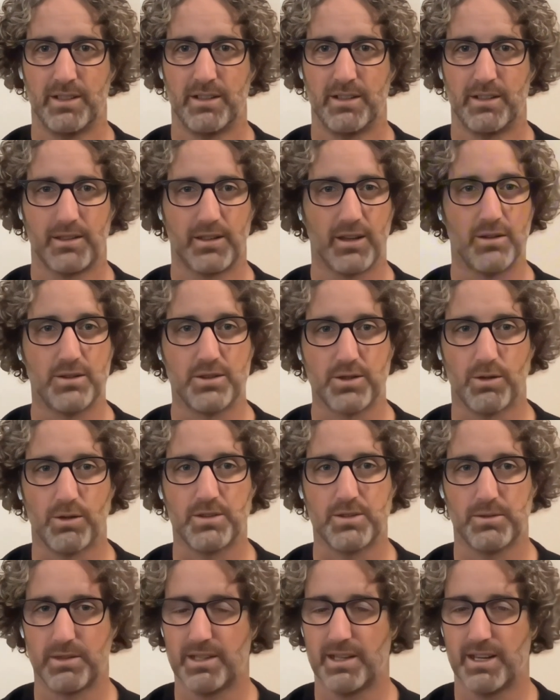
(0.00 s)
Go talk
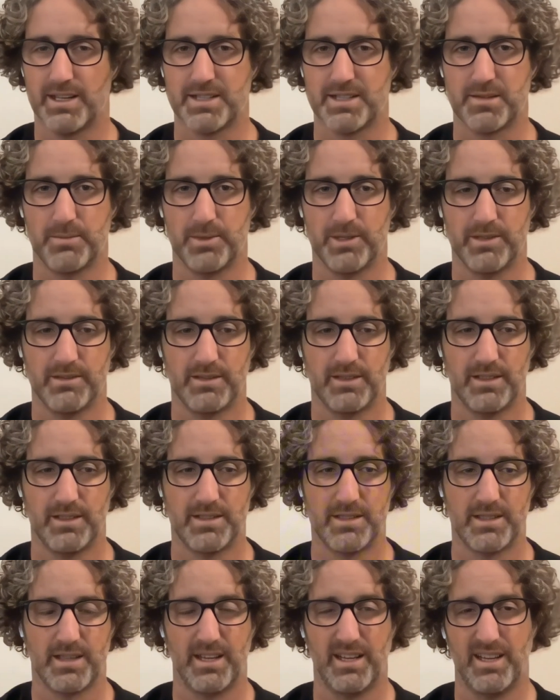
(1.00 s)
to a customer and
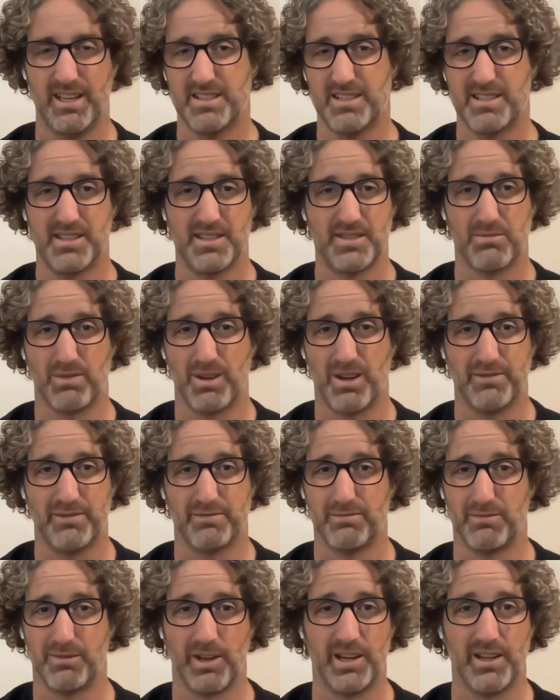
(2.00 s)
say, here's this rough
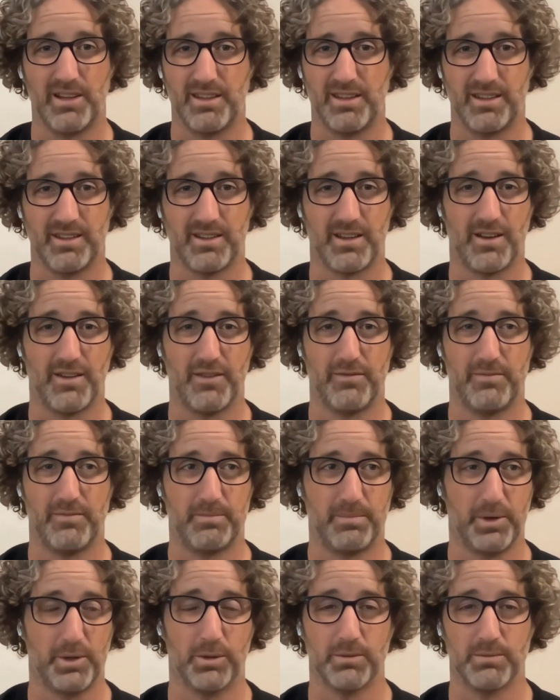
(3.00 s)
and ready thing that I've
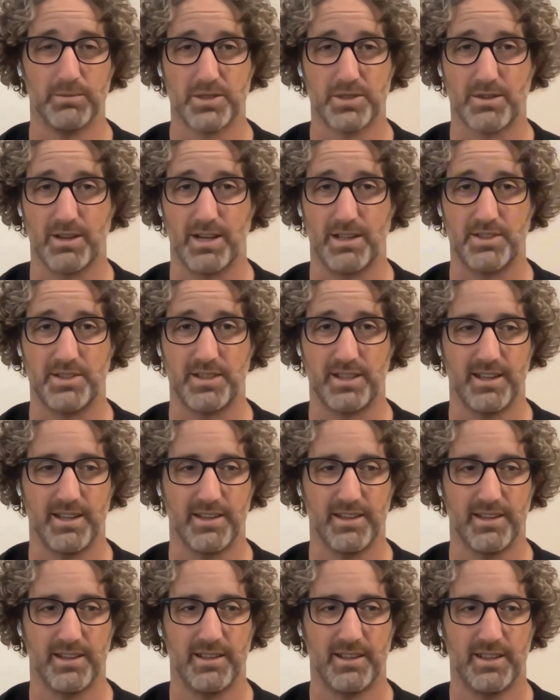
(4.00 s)
built, scratched
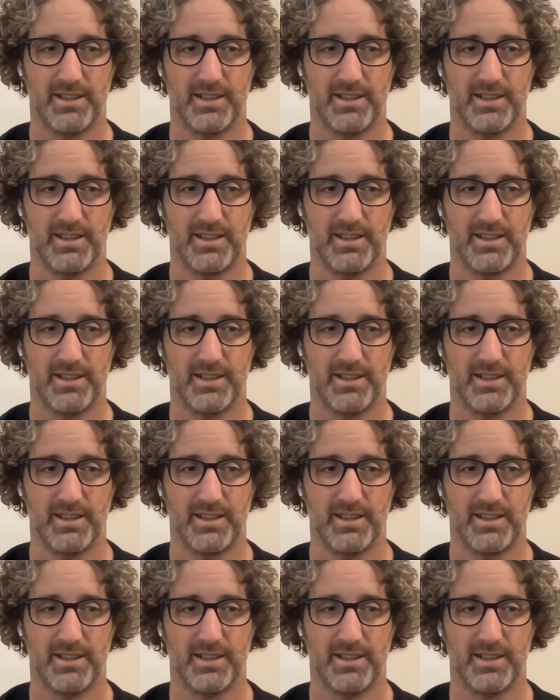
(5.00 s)
together.